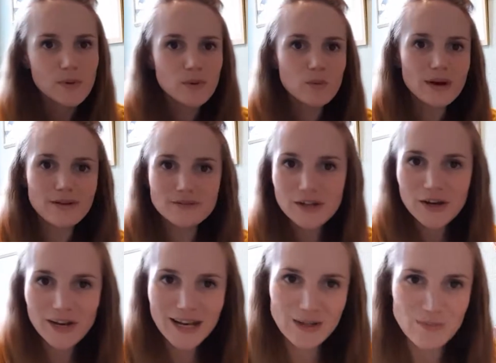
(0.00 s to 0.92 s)
when I've done
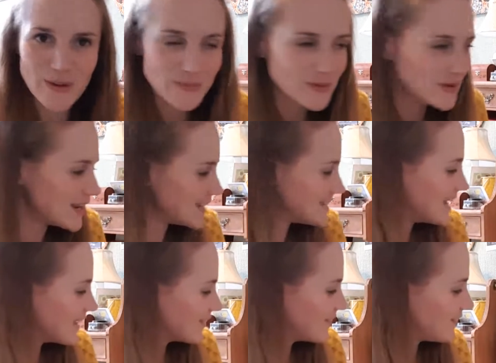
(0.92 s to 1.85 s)
a little bit more
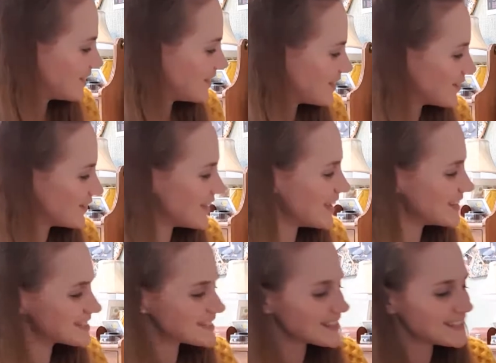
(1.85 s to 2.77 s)
knitting on
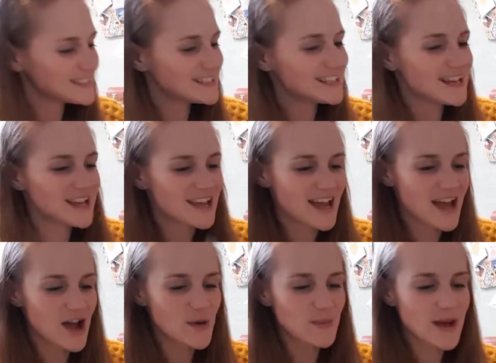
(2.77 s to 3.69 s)
this.
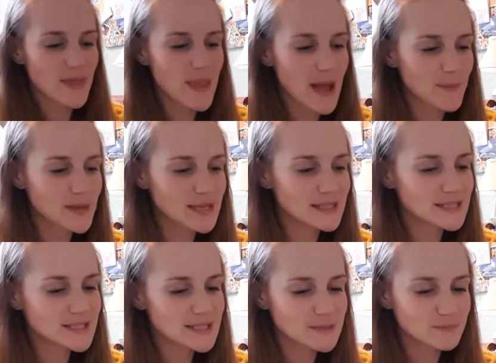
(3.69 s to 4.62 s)
And that
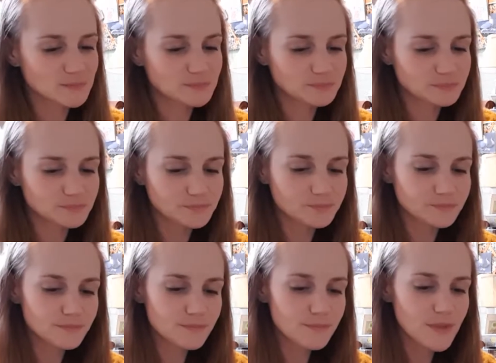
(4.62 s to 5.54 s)
means
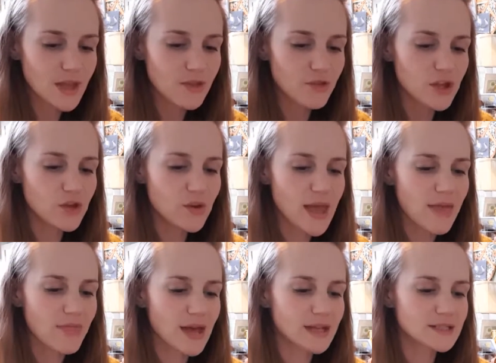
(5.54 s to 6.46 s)
that you get
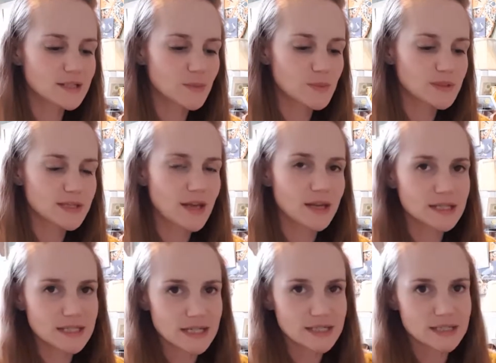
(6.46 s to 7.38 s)
that
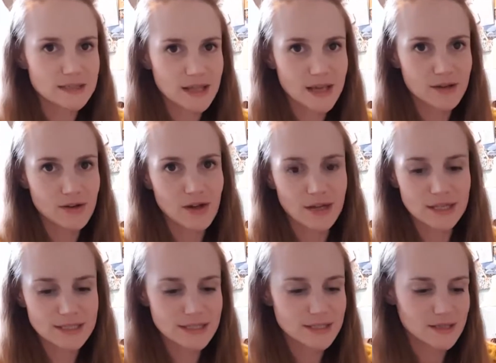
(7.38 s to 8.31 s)
double-sided, that
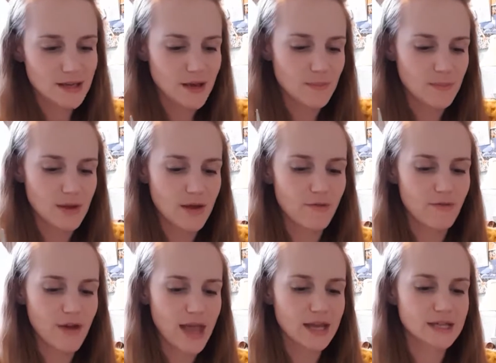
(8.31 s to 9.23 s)
nice
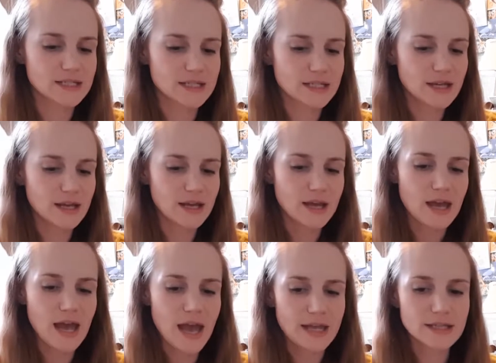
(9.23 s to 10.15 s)
effect.
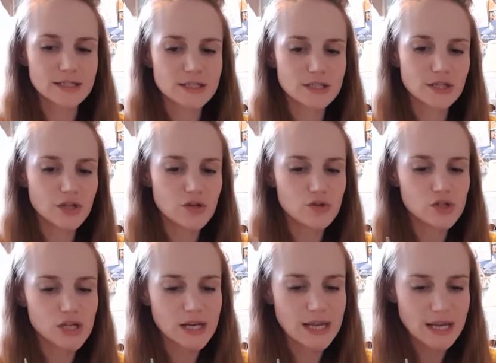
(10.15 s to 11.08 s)
And
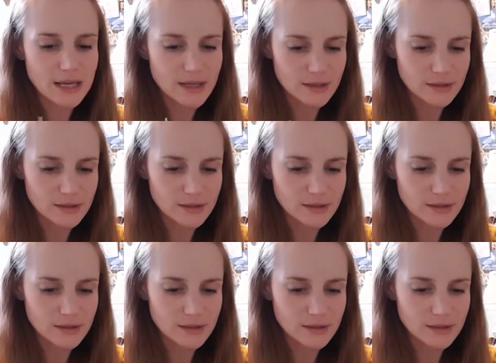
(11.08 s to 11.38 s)
usually